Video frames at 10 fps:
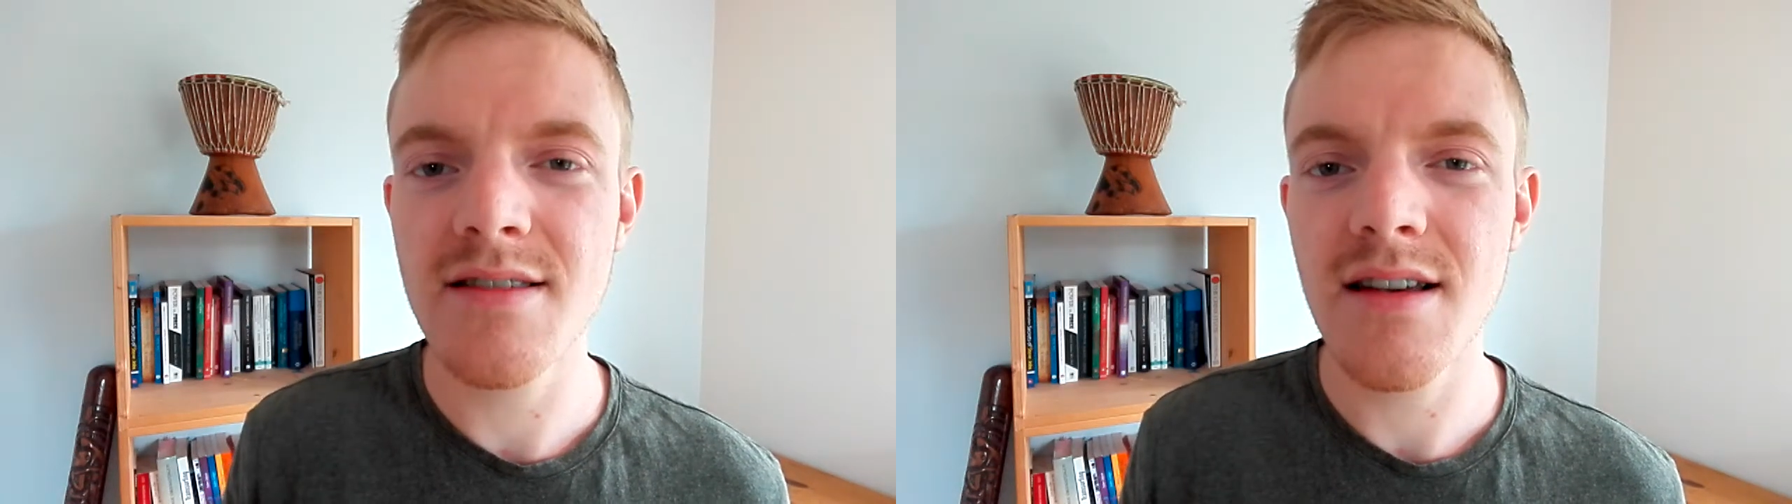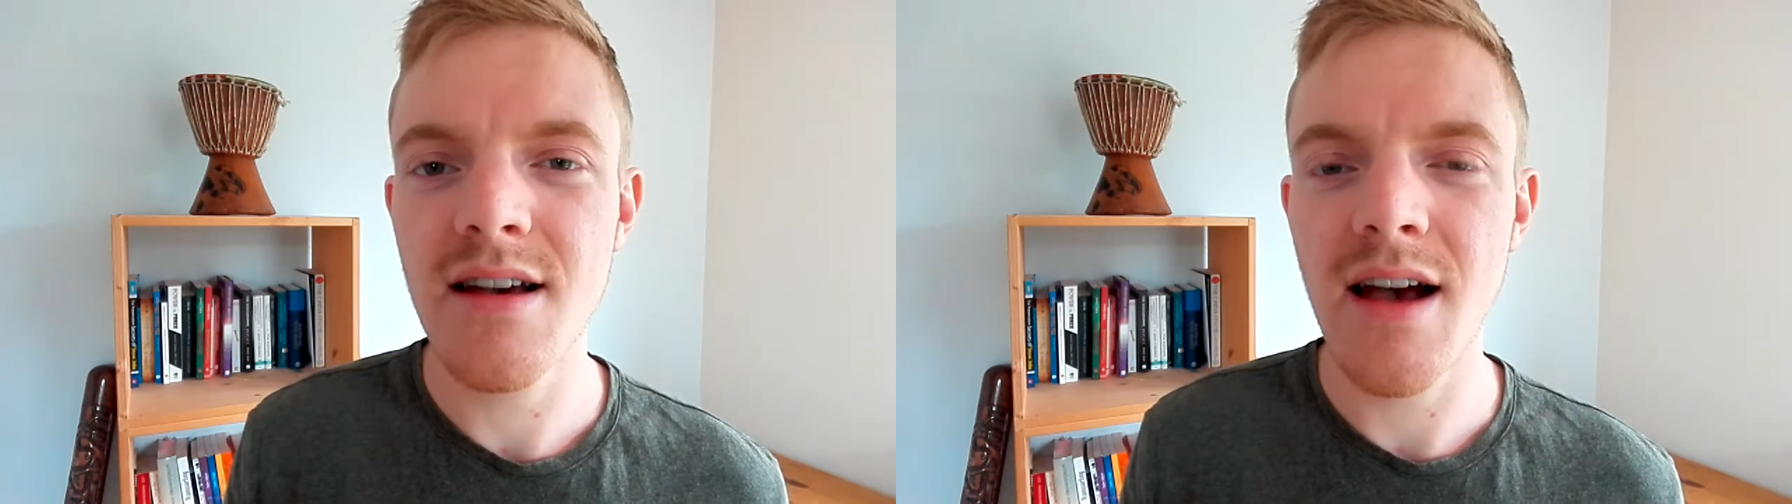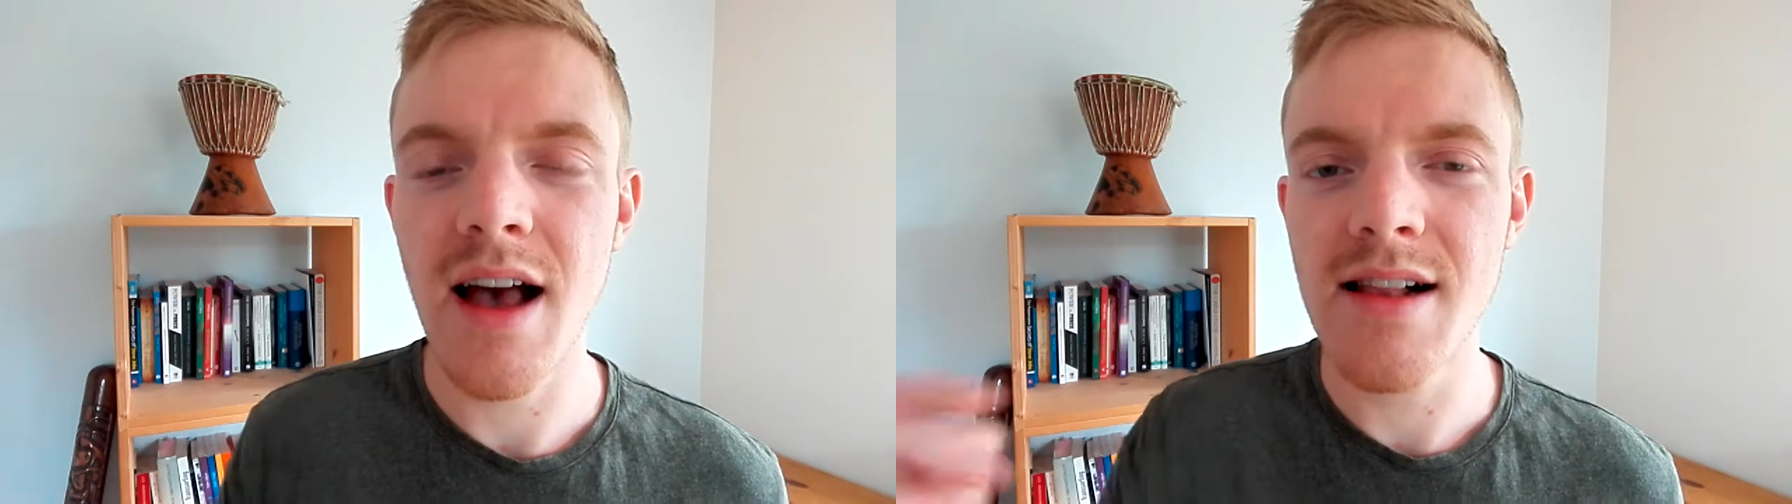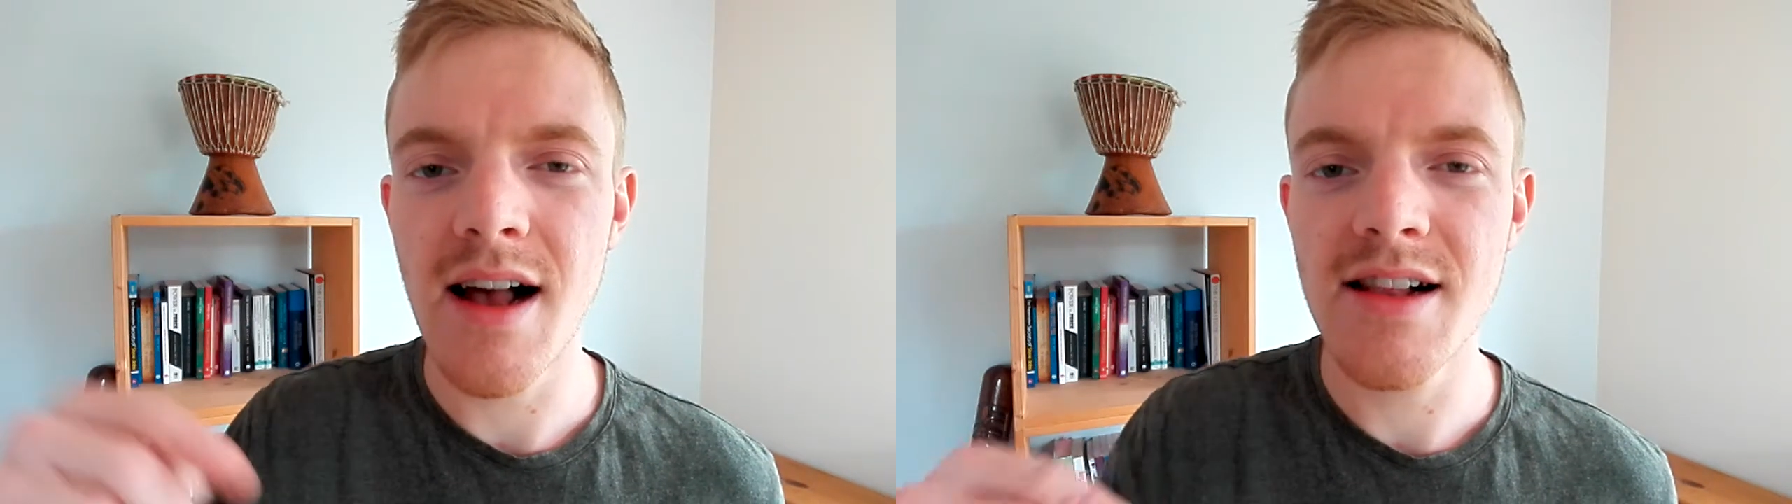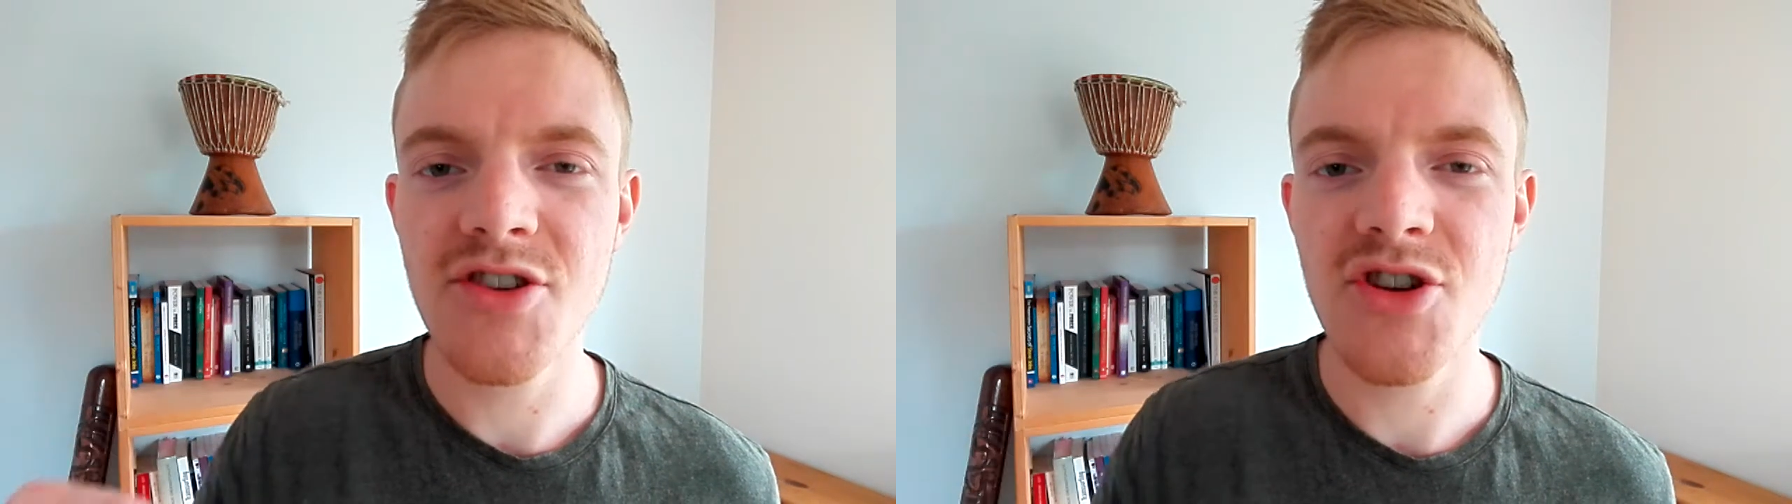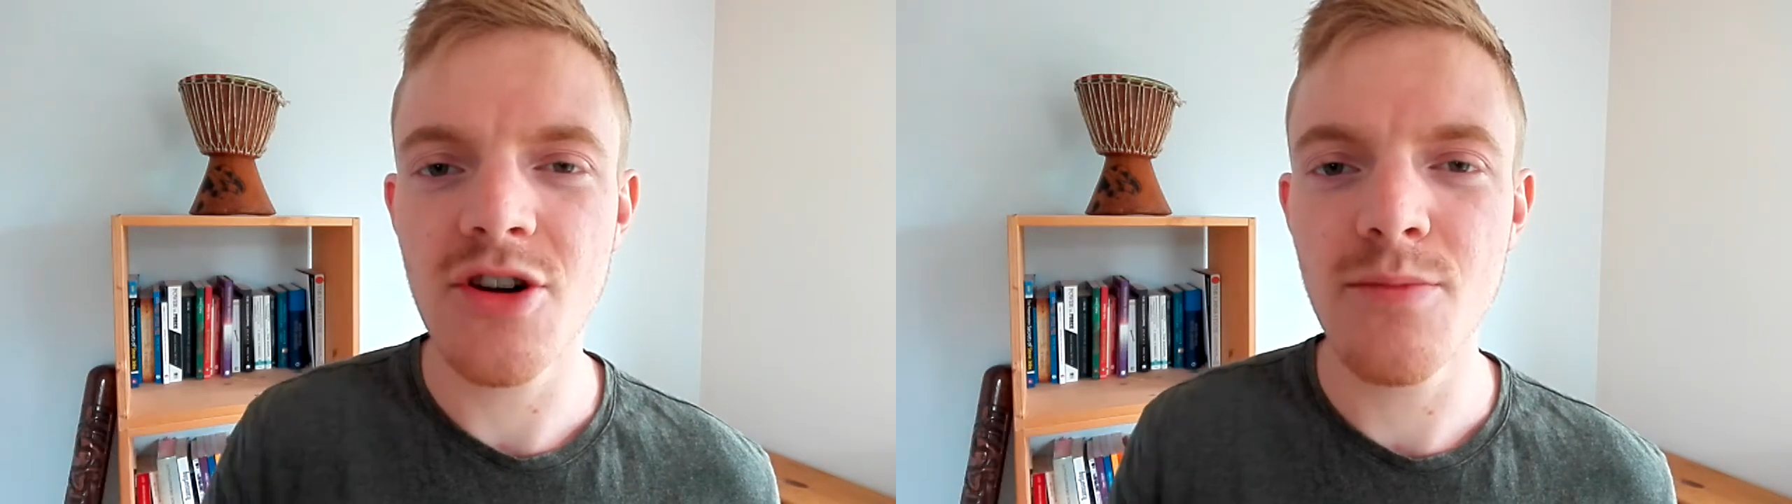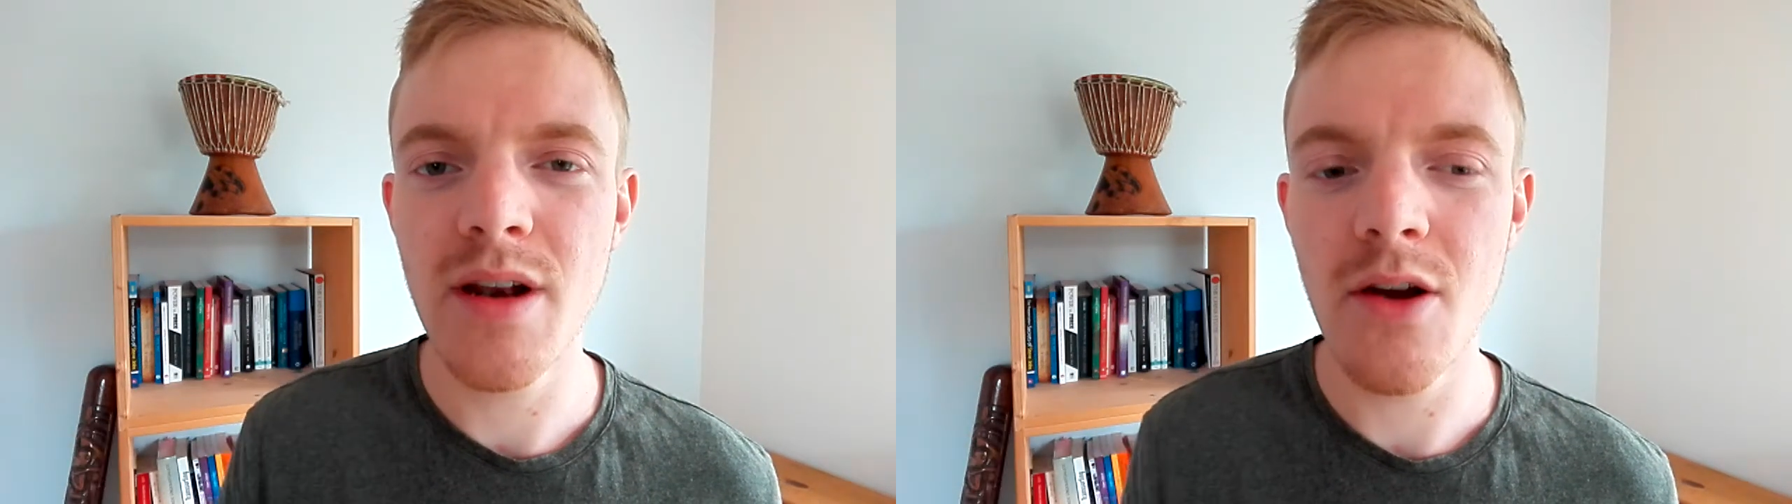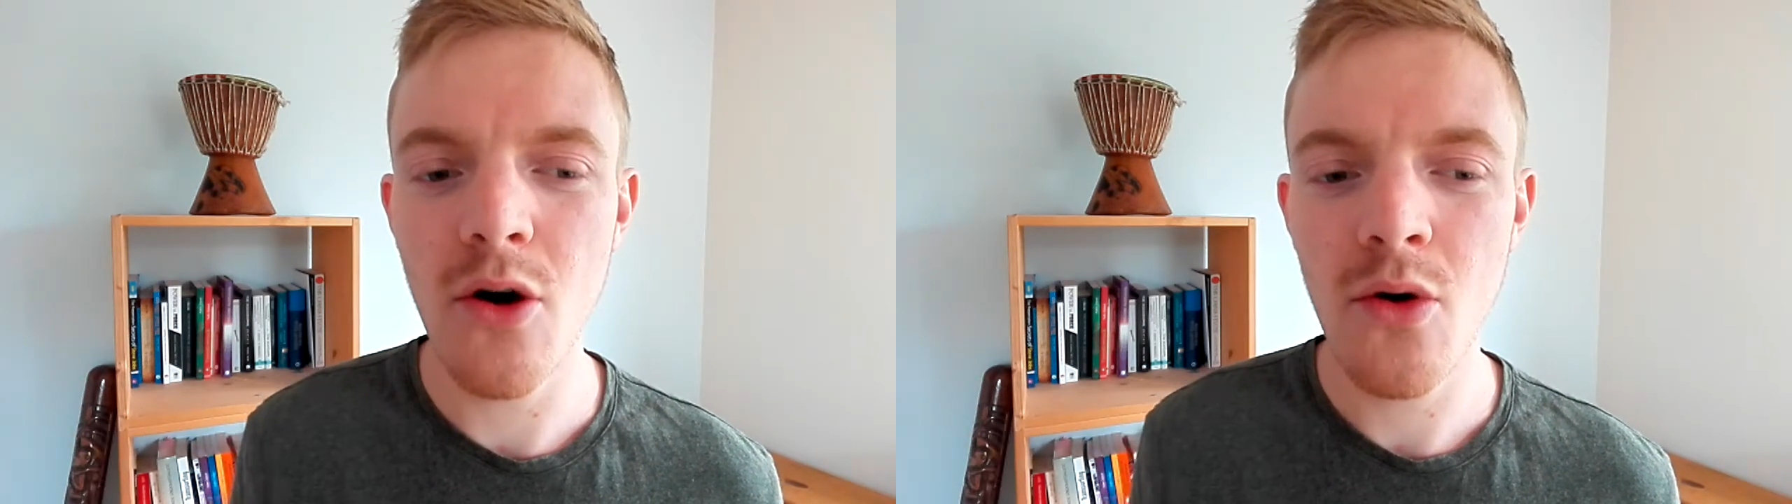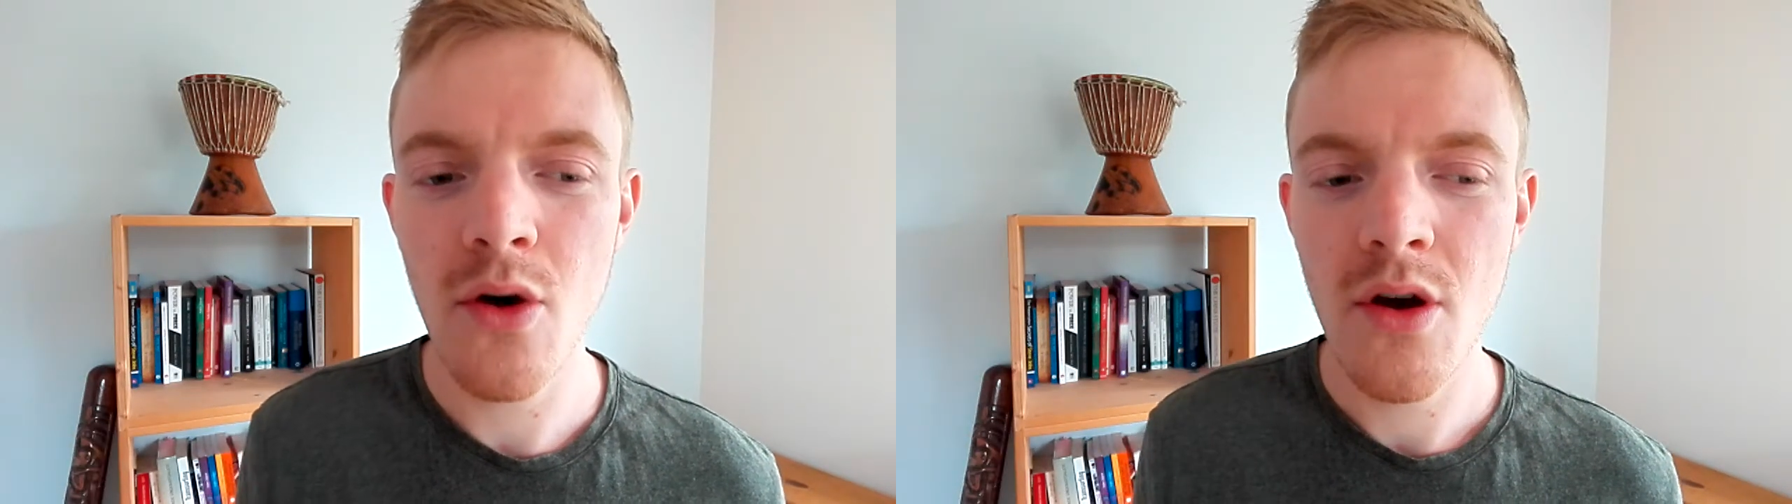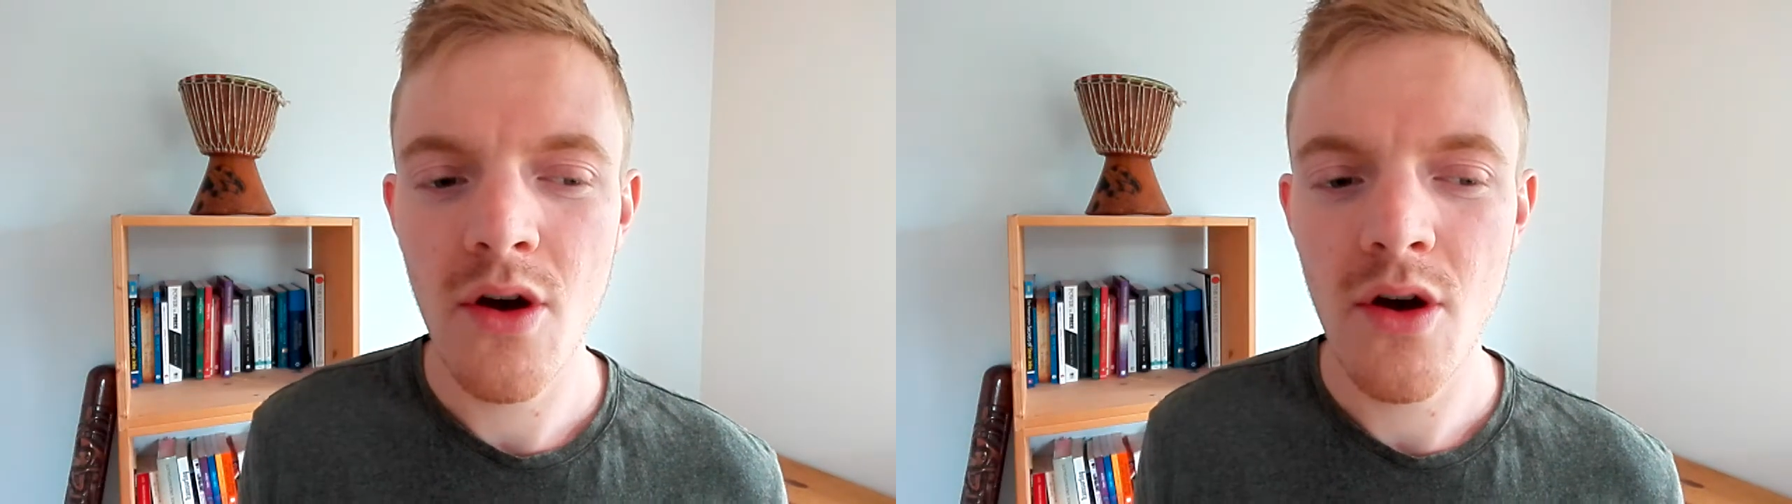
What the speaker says: I'll share below,